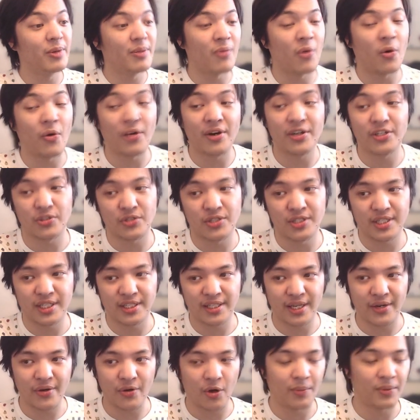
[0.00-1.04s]
more interesting
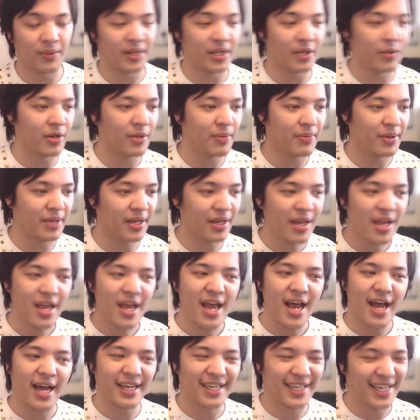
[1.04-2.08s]
than normally it would be.
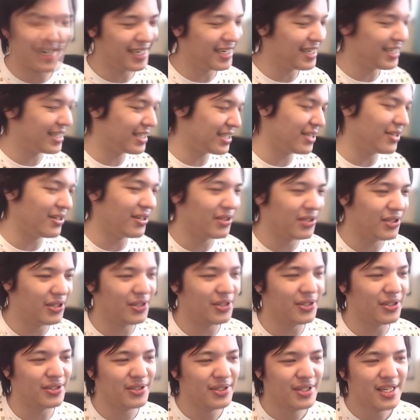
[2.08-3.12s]
Again, it's still a
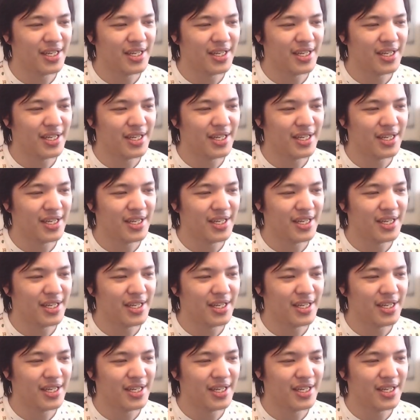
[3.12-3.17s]
little